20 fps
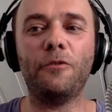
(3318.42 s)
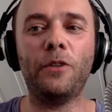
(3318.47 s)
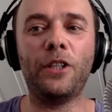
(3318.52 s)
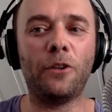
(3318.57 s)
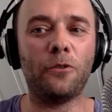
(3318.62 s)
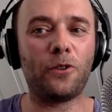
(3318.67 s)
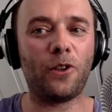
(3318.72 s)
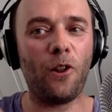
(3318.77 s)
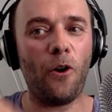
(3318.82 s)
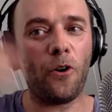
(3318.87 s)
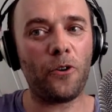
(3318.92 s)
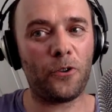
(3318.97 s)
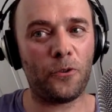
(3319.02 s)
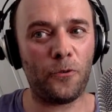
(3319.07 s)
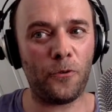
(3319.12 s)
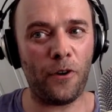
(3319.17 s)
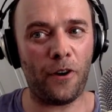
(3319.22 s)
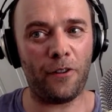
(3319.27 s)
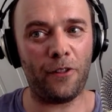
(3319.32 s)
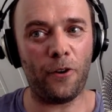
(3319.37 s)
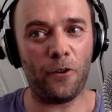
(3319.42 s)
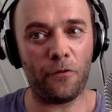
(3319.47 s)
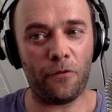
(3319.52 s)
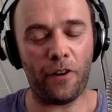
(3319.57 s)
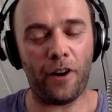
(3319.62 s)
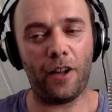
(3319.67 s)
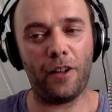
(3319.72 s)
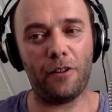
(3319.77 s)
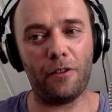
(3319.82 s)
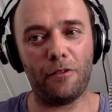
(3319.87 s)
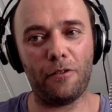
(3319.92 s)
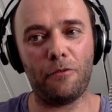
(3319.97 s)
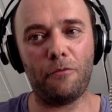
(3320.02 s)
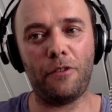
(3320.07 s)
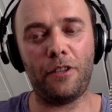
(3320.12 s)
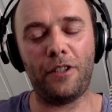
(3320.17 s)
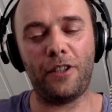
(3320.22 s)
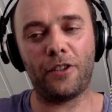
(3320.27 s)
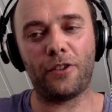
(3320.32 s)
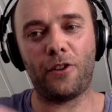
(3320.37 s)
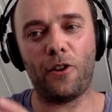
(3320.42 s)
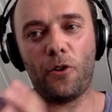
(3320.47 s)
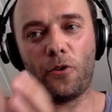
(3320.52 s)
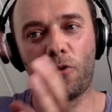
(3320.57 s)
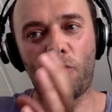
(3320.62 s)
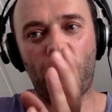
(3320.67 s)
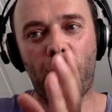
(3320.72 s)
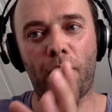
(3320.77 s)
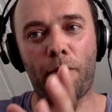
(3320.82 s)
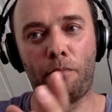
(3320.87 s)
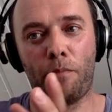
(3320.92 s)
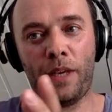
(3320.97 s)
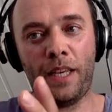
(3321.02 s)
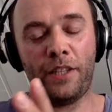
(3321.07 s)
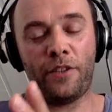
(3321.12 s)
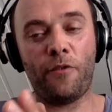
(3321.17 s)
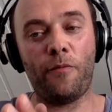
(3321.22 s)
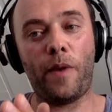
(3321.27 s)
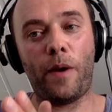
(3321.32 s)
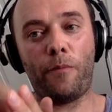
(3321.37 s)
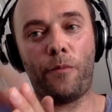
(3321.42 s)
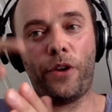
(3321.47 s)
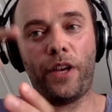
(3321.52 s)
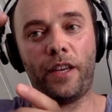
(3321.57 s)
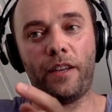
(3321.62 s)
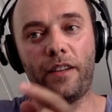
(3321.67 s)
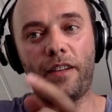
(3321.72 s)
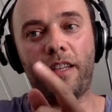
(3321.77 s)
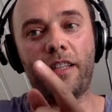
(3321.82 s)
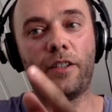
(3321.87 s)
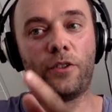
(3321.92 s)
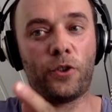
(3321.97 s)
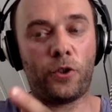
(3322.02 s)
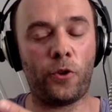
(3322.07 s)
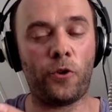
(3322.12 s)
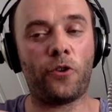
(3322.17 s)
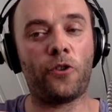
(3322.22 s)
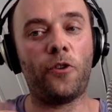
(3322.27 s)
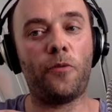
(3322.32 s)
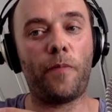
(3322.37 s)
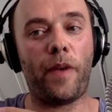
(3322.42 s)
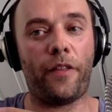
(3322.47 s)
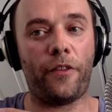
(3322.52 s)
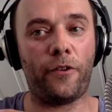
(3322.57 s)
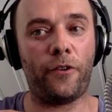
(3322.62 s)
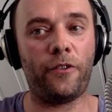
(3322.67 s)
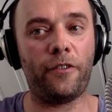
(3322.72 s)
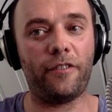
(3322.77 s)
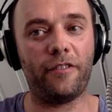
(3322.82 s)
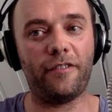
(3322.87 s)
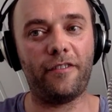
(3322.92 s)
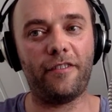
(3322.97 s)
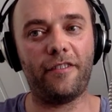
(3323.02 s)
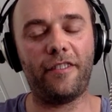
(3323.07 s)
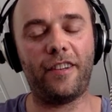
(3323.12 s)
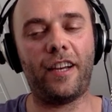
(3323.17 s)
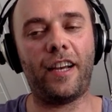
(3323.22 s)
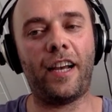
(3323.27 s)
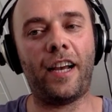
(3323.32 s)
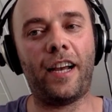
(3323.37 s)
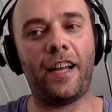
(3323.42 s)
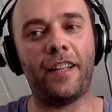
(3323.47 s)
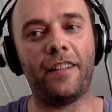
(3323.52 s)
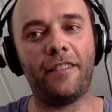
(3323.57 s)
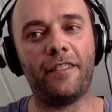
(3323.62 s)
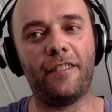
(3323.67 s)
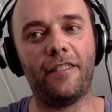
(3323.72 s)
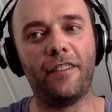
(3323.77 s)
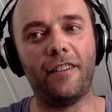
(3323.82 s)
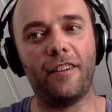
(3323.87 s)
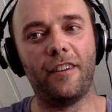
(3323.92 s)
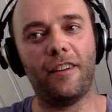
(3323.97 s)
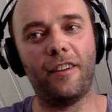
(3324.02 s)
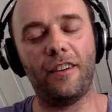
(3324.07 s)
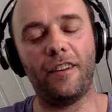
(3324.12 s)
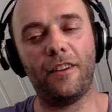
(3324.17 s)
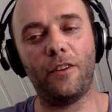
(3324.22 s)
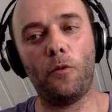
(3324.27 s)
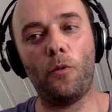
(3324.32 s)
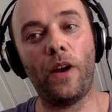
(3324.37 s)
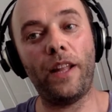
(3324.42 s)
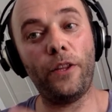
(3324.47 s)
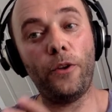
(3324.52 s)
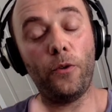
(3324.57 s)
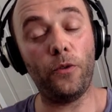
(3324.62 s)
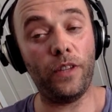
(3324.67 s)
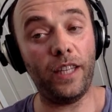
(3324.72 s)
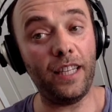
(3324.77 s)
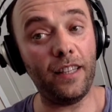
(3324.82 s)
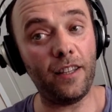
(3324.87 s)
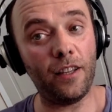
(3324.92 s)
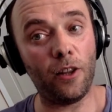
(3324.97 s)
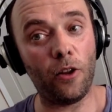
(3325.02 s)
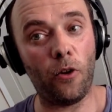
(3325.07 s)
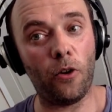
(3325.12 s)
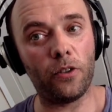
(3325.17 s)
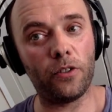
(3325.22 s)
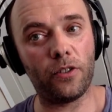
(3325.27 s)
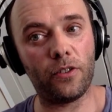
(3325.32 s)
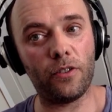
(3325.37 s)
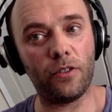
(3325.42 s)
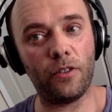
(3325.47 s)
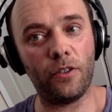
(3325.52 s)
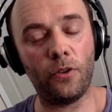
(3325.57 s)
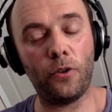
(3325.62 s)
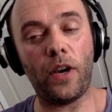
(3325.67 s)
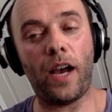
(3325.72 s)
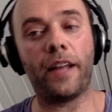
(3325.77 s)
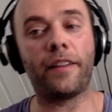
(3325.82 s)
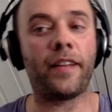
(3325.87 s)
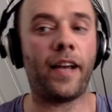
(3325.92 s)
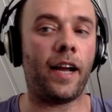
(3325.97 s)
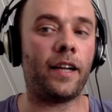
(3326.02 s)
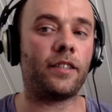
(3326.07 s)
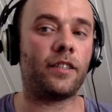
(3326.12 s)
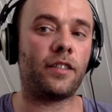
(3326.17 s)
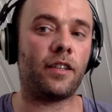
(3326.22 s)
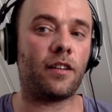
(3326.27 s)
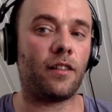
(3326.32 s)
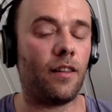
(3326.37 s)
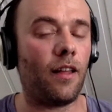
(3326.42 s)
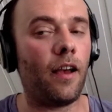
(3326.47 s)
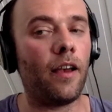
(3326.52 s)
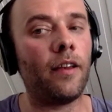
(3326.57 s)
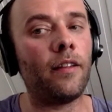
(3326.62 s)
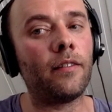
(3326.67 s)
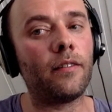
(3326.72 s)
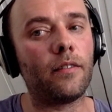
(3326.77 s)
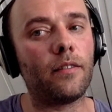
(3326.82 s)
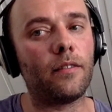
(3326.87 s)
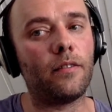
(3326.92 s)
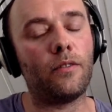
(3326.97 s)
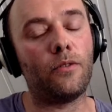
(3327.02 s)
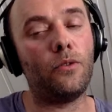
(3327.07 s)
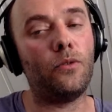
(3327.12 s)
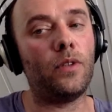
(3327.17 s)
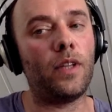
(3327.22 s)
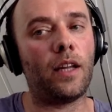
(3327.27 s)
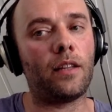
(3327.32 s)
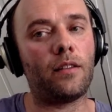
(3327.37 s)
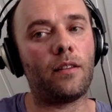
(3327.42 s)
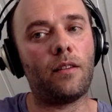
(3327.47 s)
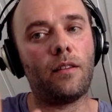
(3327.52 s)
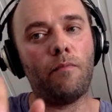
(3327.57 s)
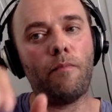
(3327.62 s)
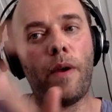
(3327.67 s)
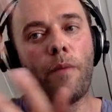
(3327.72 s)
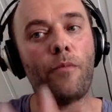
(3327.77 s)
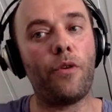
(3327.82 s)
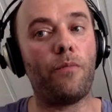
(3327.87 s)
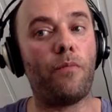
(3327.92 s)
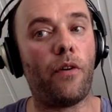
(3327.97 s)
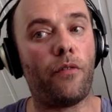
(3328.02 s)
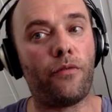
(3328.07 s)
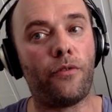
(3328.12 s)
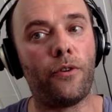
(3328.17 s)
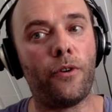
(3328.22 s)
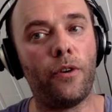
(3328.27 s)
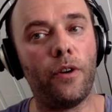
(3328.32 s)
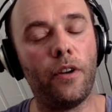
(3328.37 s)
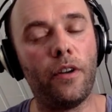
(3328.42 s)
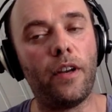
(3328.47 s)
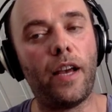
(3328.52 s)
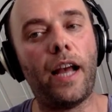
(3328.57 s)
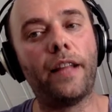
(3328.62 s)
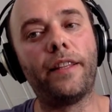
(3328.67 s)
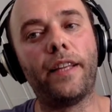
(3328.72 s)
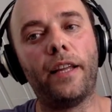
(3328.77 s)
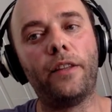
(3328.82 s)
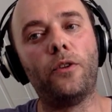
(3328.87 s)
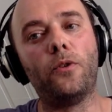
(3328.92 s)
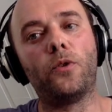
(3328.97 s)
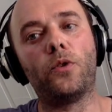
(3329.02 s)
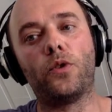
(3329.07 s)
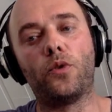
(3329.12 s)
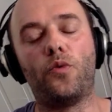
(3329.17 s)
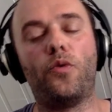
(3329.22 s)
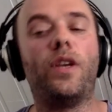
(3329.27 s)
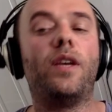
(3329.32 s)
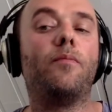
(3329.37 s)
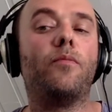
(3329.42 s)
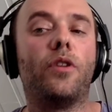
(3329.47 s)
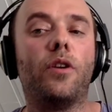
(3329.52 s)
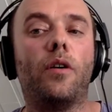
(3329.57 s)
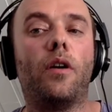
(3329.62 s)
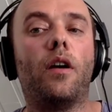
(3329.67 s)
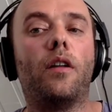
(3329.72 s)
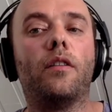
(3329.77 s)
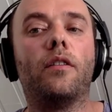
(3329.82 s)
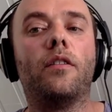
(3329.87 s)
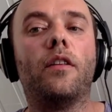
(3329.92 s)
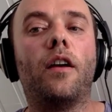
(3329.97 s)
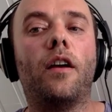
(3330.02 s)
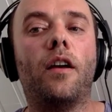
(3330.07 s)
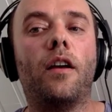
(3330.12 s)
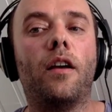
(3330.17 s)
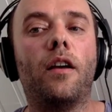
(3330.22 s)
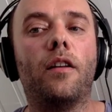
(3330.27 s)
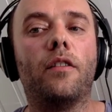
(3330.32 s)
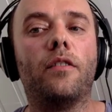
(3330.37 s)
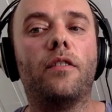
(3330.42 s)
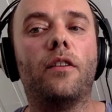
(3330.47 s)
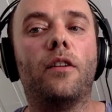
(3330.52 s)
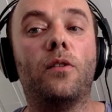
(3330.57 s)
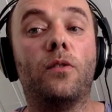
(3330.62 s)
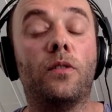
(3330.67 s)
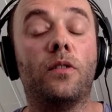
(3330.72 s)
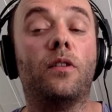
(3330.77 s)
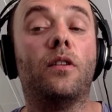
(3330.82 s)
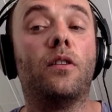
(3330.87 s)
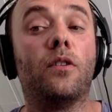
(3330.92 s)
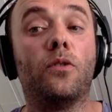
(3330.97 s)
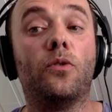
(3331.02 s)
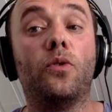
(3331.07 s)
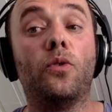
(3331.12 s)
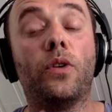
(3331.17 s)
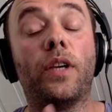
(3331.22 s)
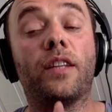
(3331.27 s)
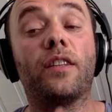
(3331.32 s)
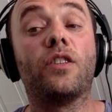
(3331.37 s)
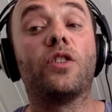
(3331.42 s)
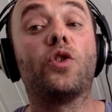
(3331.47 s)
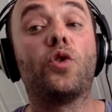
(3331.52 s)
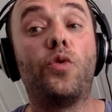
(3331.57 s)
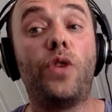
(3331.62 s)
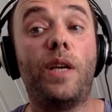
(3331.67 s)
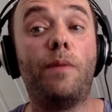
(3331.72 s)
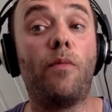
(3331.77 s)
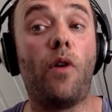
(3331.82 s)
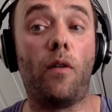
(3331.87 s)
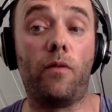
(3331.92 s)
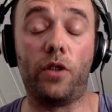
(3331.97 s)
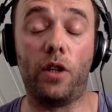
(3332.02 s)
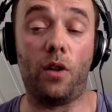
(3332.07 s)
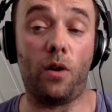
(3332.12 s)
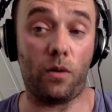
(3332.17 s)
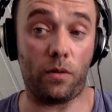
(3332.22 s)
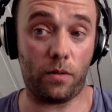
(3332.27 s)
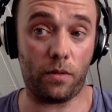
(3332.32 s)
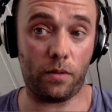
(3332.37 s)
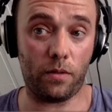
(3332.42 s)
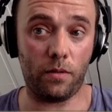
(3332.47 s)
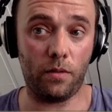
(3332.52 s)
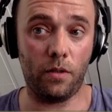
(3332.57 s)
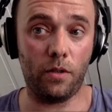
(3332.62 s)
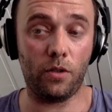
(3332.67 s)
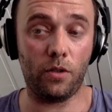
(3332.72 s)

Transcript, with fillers: we don't log to a log file. We just log to a piece of memory in a circular manner. And mm-hmm. when you need the logs, you attach a client to that memory buffer, and then you stream the the the, the you get the stream of the logs.